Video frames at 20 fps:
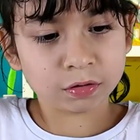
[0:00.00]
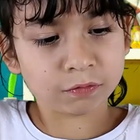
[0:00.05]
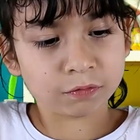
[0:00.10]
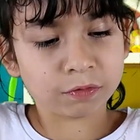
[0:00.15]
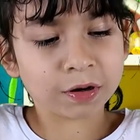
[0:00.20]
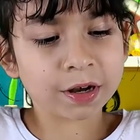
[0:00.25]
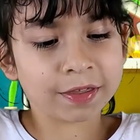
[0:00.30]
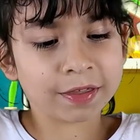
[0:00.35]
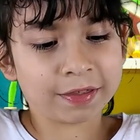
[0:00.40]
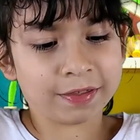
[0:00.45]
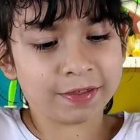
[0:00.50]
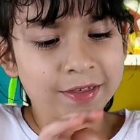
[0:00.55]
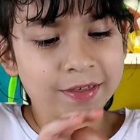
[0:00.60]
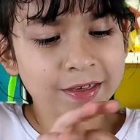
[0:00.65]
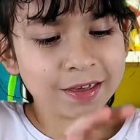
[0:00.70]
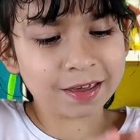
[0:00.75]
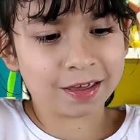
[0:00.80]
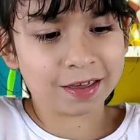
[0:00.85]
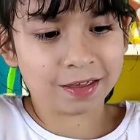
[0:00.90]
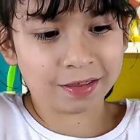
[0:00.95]
What is
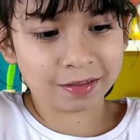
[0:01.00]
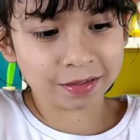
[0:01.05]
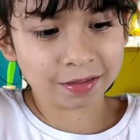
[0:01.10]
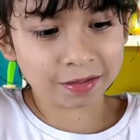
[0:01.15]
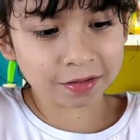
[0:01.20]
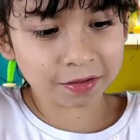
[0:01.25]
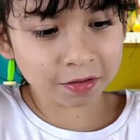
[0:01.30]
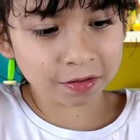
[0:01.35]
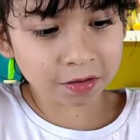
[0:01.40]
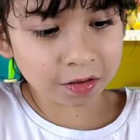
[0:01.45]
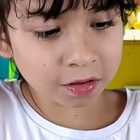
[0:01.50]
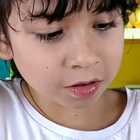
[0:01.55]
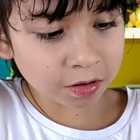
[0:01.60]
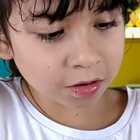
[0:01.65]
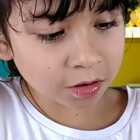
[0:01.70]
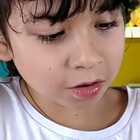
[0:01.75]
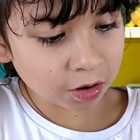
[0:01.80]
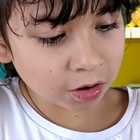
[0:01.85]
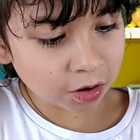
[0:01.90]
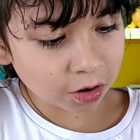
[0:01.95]
this? you tore them
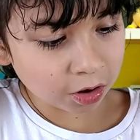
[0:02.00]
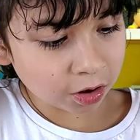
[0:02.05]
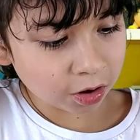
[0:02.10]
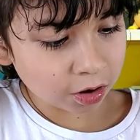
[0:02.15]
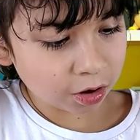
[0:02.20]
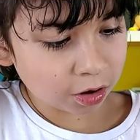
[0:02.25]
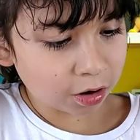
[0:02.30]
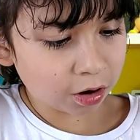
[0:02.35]
money.